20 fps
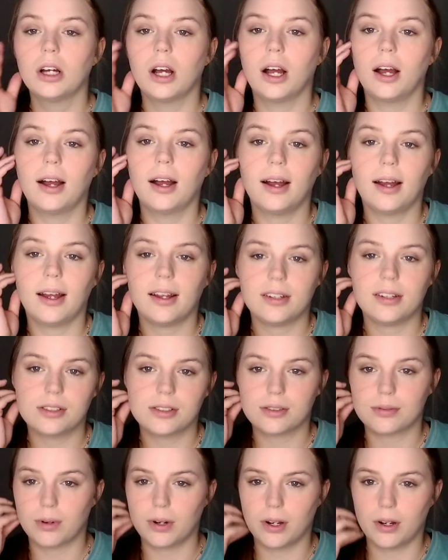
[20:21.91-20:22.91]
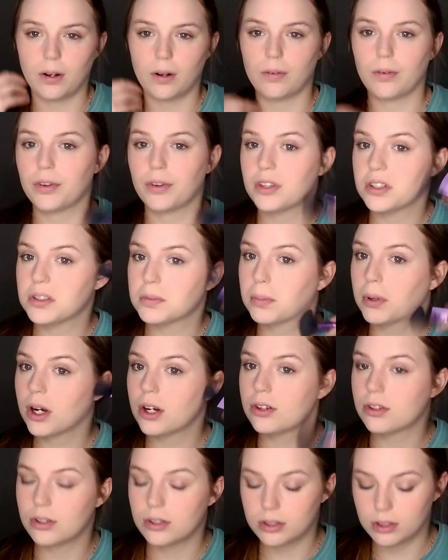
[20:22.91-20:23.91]
I just run it over with this
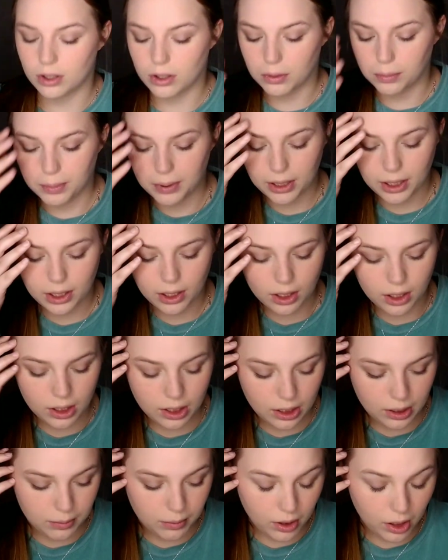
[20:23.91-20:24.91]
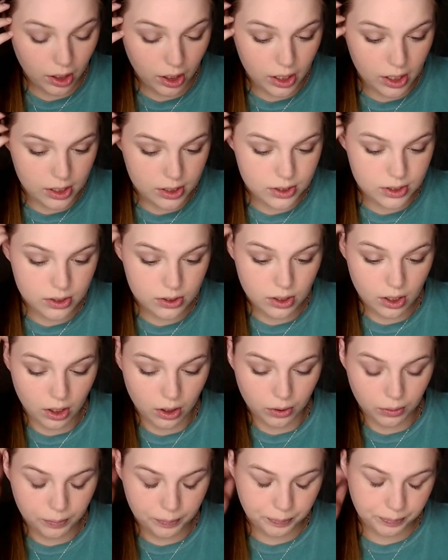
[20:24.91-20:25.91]
brush just a little bit. Alright,
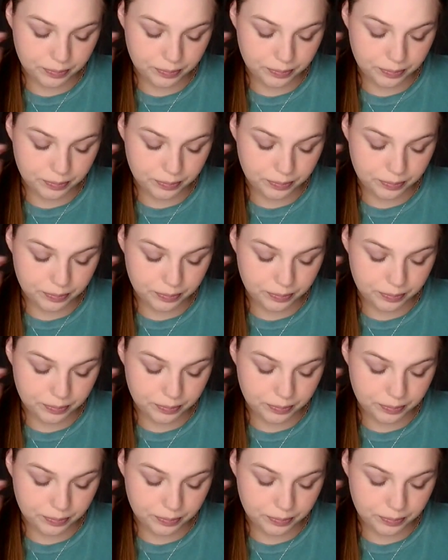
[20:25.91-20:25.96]
so